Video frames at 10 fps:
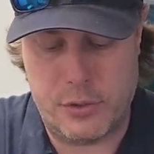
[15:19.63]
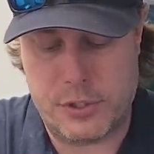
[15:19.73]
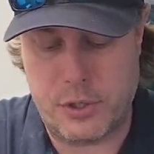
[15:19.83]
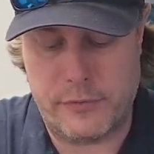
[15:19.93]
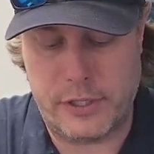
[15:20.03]

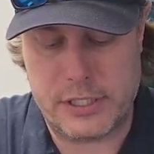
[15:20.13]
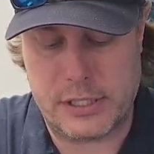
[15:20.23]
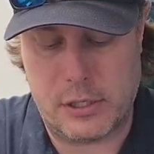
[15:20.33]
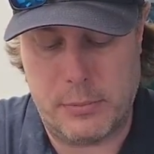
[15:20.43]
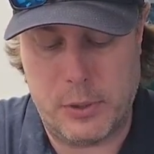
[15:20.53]
So if it is a
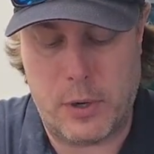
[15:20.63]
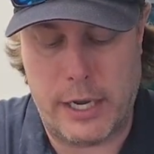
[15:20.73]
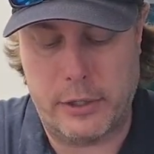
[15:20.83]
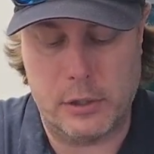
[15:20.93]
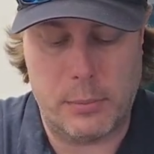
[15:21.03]
little bit
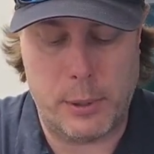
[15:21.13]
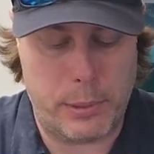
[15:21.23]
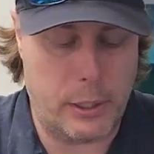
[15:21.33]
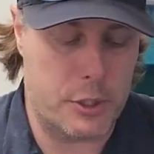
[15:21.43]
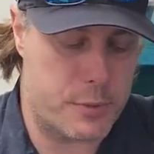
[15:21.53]
wider, a little bit
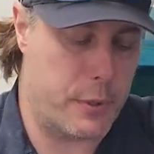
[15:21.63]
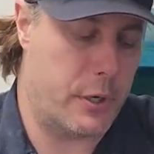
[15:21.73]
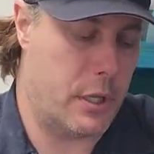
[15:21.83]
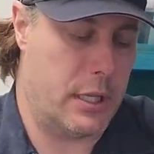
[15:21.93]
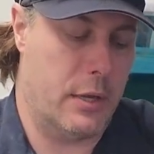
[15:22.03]
bigger, just put it
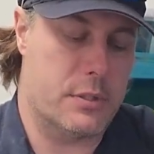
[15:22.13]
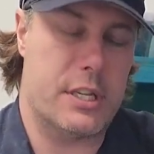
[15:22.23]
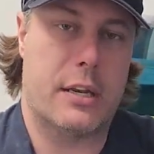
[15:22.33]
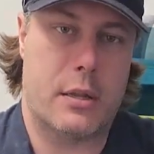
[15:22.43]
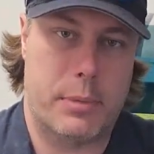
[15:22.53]
on the
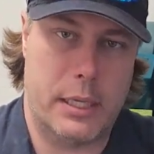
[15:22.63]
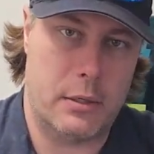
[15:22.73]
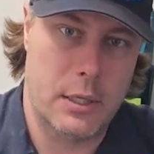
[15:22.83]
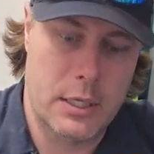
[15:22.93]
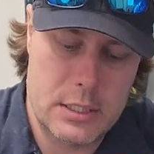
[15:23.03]
outside of the pin,
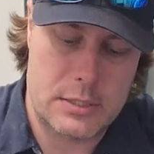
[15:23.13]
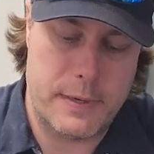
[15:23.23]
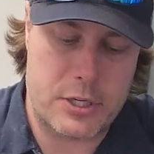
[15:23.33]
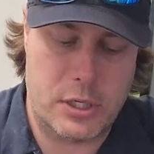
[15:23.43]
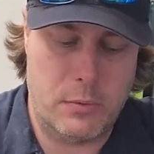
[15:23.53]

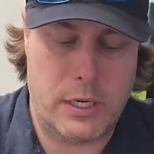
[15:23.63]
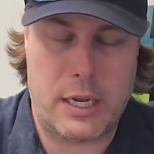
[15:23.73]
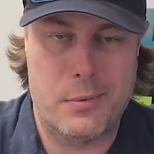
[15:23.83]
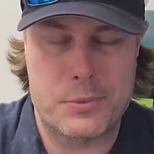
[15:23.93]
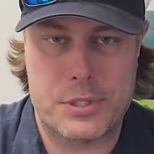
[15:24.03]
especially when it
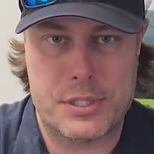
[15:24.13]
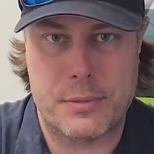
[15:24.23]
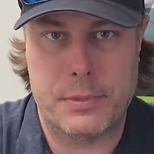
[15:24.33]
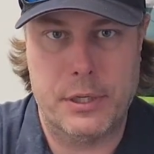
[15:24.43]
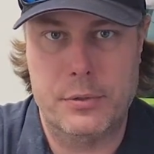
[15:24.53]
comes to
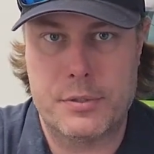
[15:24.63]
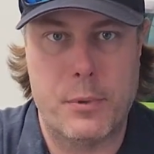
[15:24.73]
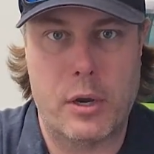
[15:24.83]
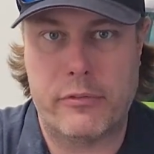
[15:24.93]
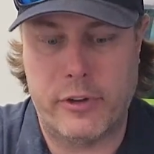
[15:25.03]
somebody who's
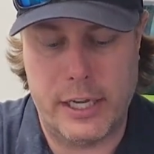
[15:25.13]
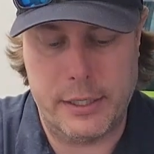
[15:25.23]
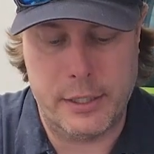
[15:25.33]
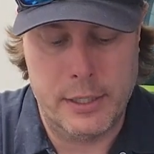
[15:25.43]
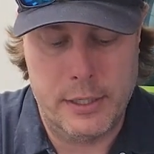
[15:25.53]

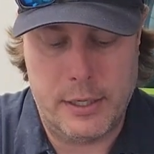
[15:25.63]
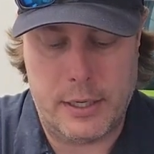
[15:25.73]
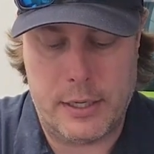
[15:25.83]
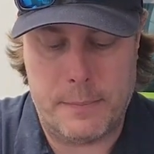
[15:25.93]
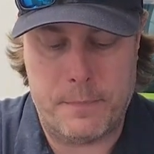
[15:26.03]
modified
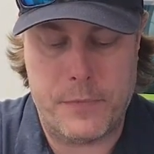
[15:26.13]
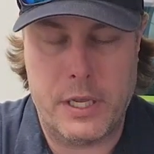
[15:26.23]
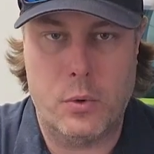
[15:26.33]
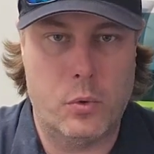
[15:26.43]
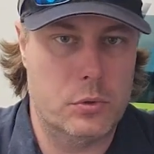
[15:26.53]

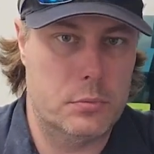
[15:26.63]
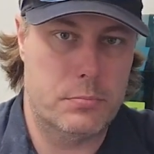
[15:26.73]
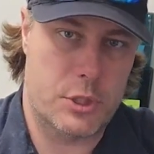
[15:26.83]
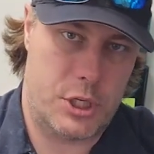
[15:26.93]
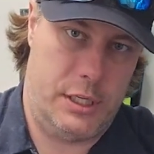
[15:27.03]
an old
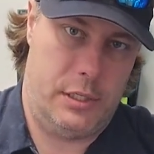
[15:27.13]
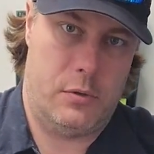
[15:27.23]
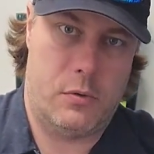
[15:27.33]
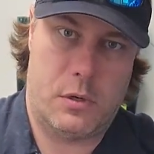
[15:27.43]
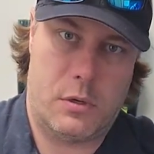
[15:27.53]
machine,
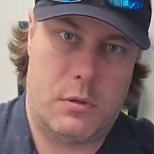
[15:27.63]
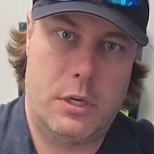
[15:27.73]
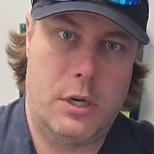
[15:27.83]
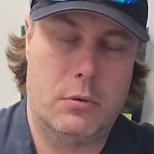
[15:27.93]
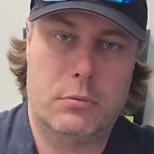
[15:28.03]
or,
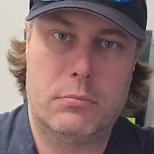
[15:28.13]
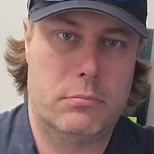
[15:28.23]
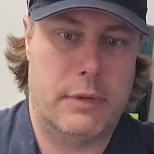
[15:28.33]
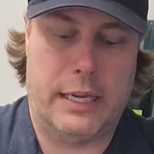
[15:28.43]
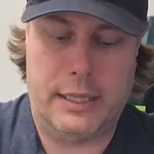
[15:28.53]
you know,
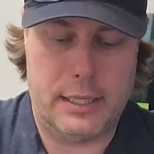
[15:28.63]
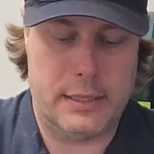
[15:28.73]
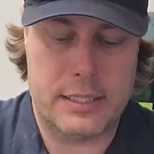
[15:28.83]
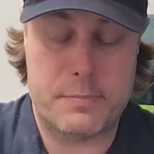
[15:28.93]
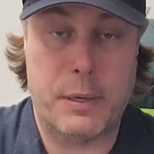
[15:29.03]
anything
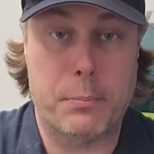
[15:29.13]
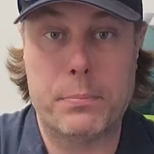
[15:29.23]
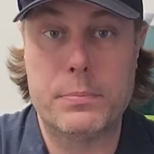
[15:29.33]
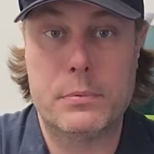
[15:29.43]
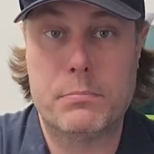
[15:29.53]
that's
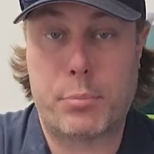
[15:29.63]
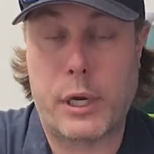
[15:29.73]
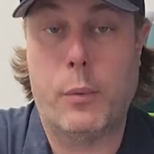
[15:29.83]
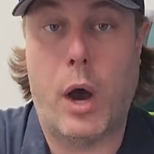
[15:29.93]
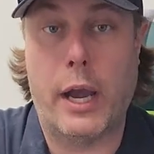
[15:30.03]
been
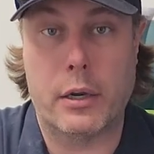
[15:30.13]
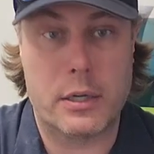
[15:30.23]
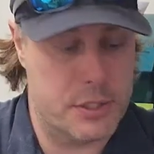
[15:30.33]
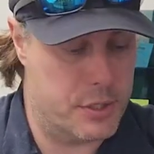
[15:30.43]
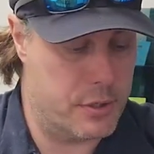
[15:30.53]
pre-wired,
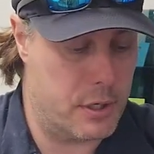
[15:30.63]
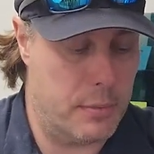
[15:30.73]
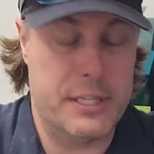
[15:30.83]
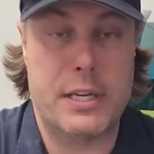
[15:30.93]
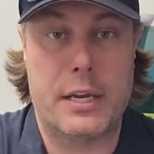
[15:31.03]
because you're going to
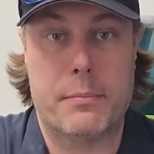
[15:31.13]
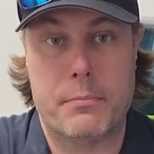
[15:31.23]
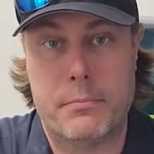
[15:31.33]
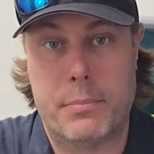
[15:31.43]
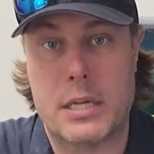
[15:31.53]
be kind of
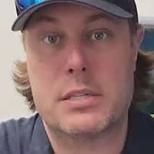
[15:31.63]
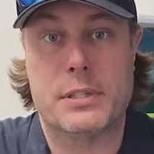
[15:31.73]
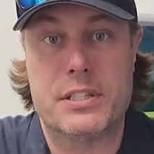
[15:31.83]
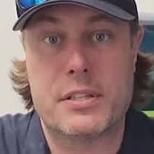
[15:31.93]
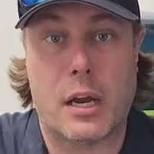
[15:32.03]

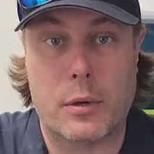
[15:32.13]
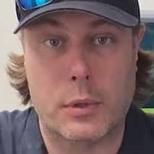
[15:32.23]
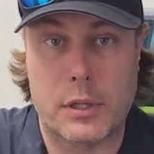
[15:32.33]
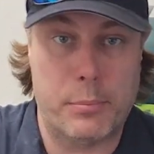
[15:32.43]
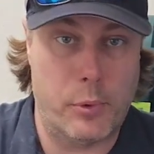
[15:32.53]
possibly stuck
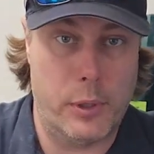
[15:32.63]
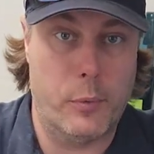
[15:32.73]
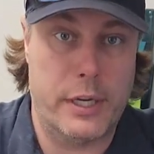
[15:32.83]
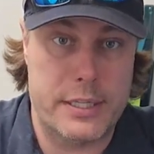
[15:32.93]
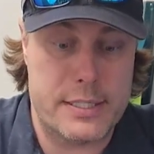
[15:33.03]
with the
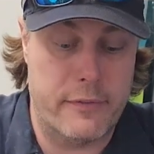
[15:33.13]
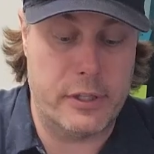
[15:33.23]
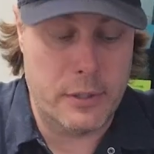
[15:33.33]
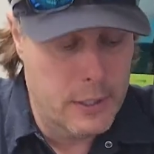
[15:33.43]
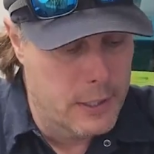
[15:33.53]
0.187.
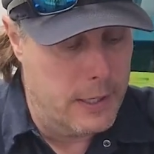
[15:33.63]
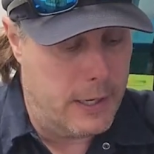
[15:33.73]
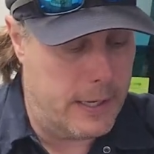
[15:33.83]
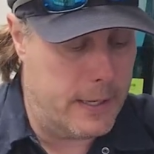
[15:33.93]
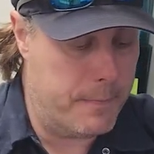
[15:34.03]

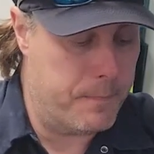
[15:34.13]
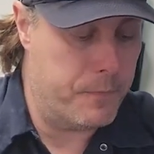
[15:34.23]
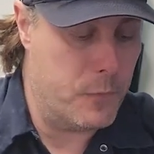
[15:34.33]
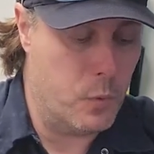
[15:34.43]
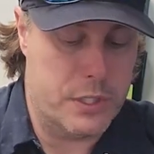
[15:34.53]

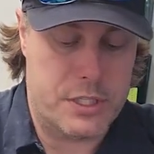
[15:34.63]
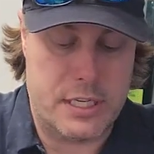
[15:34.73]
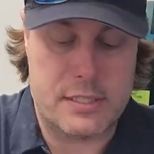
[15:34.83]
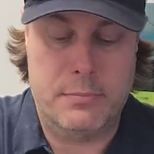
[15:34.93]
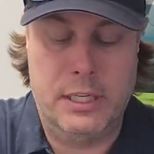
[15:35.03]
Which
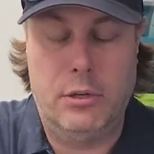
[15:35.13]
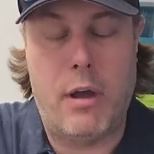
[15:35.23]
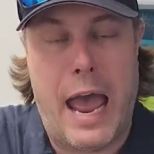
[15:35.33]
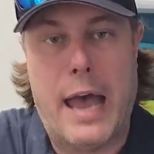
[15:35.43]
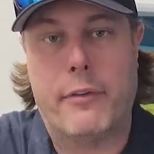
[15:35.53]
doesn't mean you
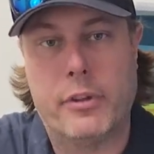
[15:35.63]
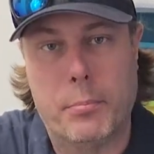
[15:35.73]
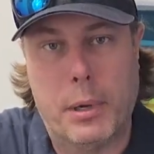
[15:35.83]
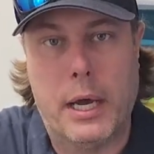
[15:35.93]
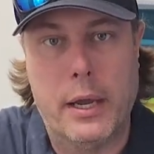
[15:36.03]
have to
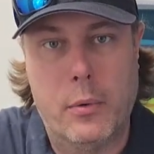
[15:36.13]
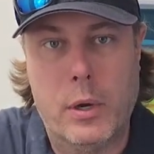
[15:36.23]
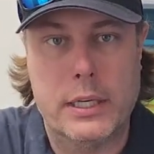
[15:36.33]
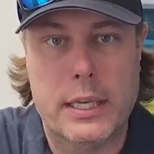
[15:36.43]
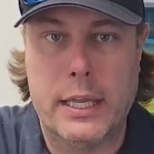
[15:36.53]
buy a
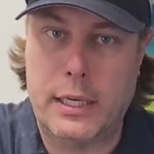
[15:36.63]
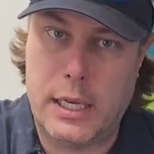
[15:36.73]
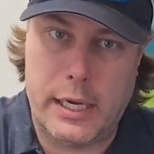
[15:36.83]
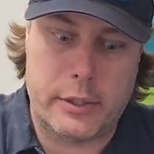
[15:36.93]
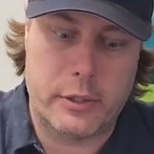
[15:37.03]
110
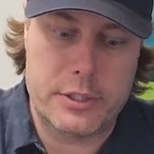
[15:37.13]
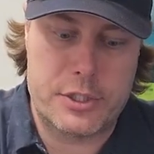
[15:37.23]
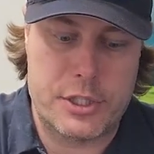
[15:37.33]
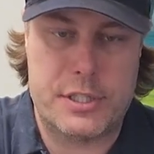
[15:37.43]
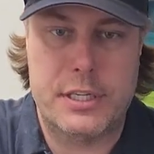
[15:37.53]
connector. It's
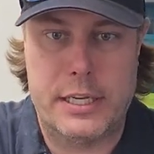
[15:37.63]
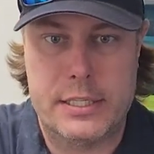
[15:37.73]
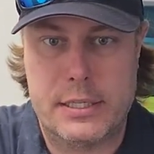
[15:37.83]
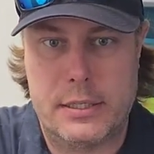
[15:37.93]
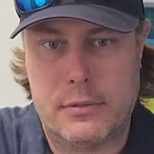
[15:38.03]
just
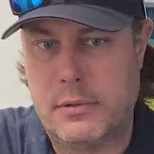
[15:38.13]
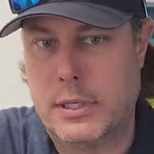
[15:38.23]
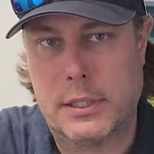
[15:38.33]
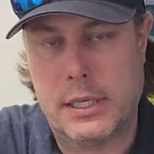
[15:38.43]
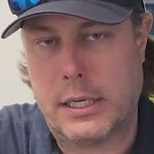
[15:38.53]
nice, and
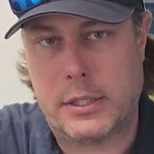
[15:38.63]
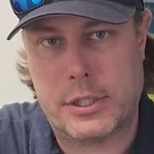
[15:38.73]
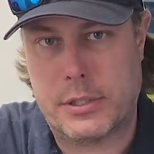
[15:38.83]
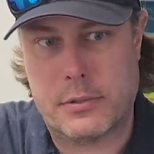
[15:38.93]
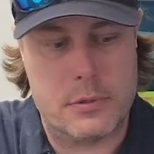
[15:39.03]
the
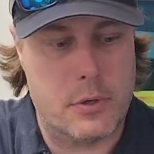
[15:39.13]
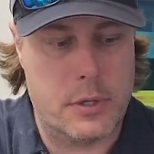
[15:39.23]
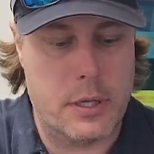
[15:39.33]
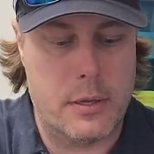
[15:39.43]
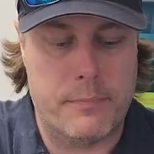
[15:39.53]
connection or
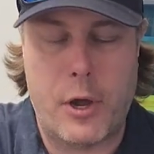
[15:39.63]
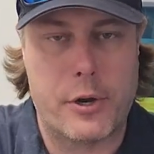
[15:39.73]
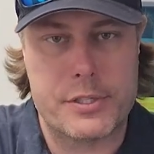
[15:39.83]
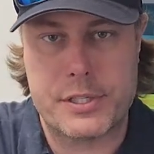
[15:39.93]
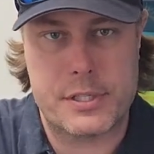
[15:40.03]
the
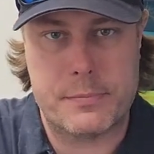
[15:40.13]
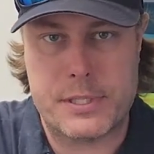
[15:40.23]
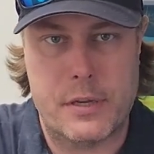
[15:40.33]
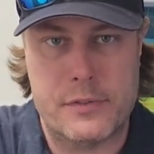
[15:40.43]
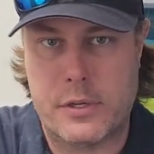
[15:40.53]
harnesses
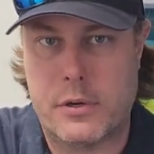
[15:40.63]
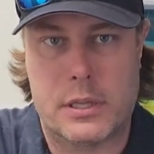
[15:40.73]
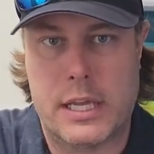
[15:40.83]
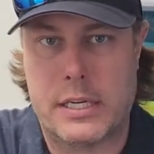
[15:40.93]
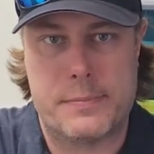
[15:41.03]
themselves, they're not
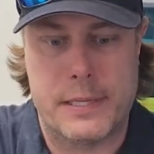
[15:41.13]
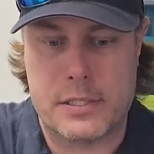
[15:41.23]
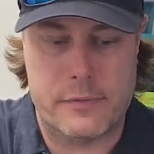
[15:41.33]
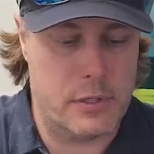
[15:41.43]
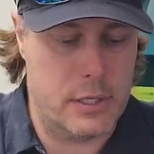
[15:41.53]
that
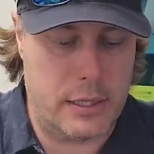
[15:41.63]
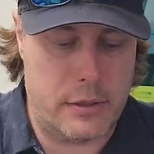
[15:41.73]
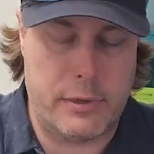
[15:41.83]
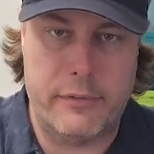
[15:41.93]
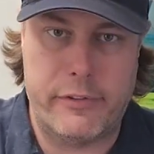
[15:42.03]
expensive. They're like
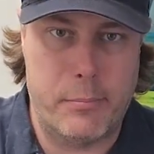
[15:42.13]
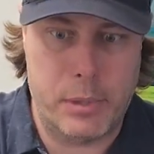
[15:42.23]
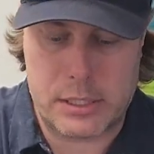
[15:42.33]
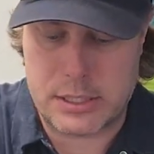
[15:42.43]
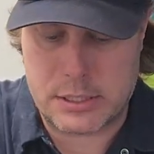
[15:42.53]
$3 to
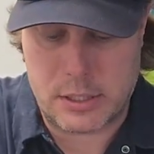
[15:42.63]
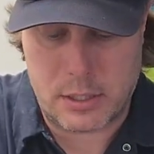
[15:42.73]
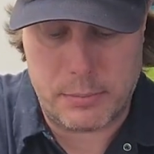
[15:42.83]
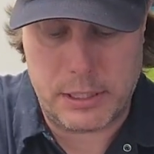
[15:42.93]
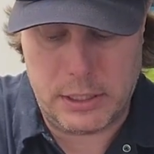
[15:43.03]
$5. It's not a
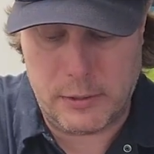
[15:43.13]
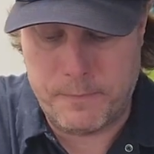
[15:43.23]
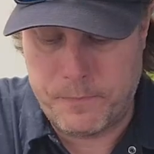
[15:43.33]
big deal.